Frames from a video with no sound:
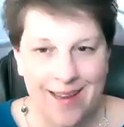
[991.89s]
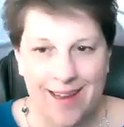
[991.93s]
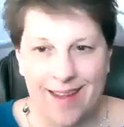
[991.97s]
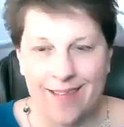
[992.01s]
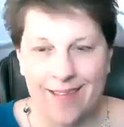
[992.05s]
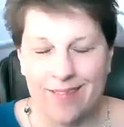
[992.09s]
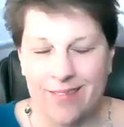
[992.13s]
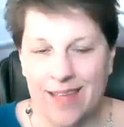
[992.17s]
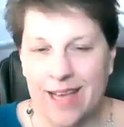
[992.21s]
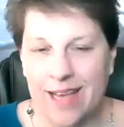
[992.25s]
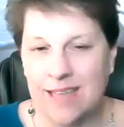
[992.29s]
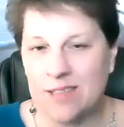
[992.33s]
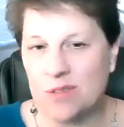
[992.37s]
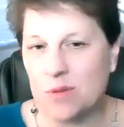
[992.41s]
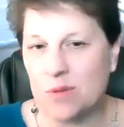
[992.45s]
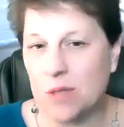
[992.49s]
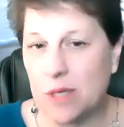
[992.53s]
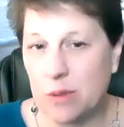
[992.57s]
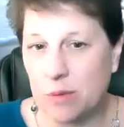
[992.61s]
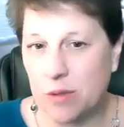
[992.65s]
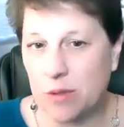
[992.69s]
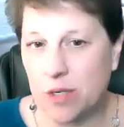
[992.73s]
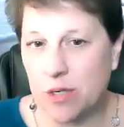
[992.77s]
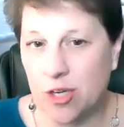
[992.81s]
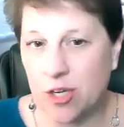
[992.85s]
And that's what
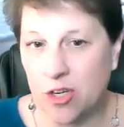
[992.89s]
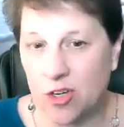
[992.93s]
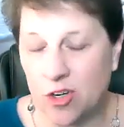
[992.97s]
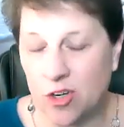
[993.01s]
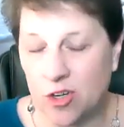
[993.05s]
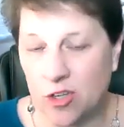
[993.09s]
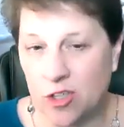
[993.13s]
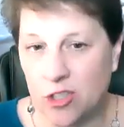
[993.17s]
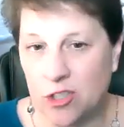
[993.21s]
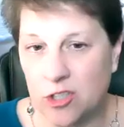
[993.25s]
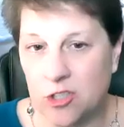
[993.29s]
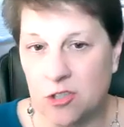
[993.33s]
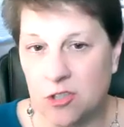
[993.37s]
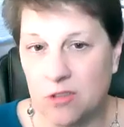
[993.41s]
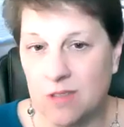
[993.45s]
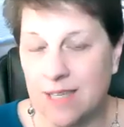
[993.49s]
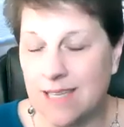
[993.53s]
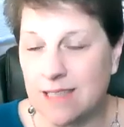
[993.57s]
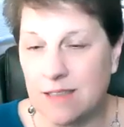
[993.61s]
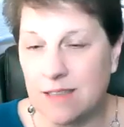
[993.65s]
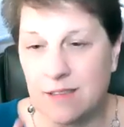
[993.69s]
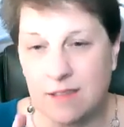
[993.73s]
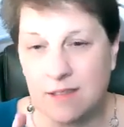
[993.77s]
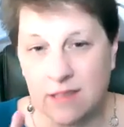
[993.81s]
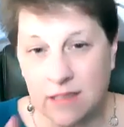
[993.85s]
I want to encourage you.
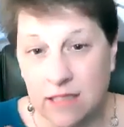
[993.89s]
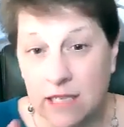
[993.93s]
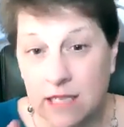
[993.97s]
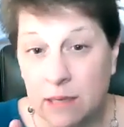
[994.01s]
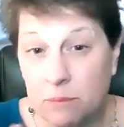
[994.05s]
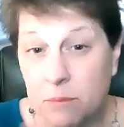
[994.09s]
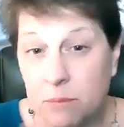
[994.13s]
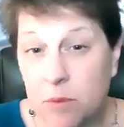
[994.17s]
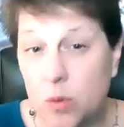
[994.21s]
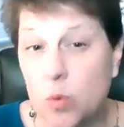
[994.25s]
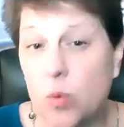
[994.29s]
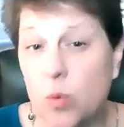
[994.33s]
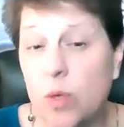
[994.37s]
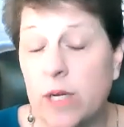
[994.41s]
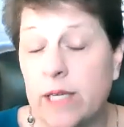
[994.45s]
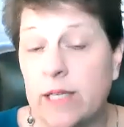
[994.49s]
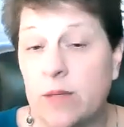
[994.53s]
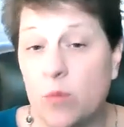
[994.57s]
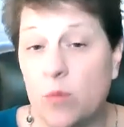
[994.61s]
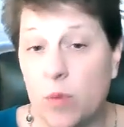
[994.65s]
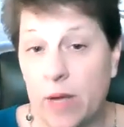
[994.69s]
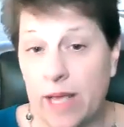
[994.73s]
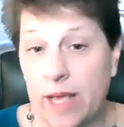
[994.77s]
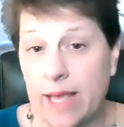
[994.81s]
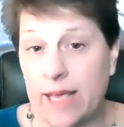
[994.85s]
That is the number
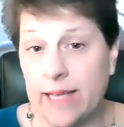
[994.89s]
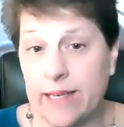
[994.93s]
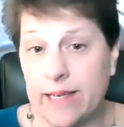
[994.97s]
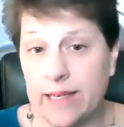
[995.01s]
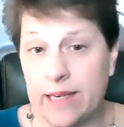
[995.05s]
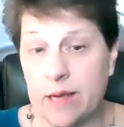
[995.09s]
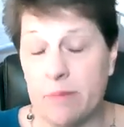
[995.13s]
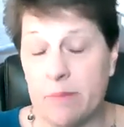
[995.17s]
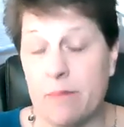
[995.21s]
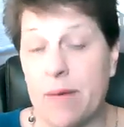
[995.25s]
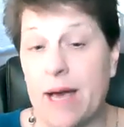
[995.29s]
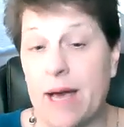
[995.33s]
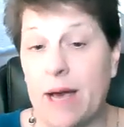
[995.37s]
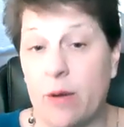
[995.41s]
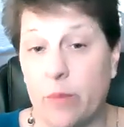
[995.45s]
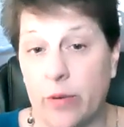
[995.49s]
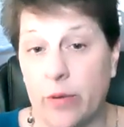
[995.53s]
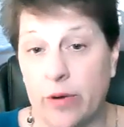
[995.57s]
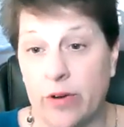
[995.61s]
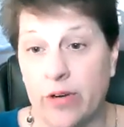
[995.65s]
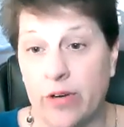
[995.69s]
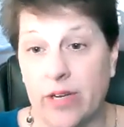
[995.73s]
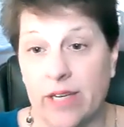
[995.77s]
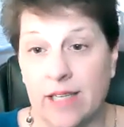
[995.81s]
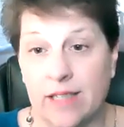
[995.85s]
one way to combat
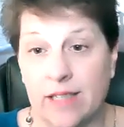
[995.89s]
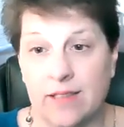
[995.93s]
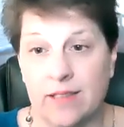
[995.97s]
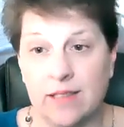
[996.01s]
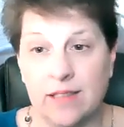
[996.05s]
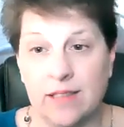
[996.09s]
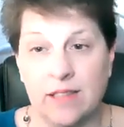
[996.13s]
weariness.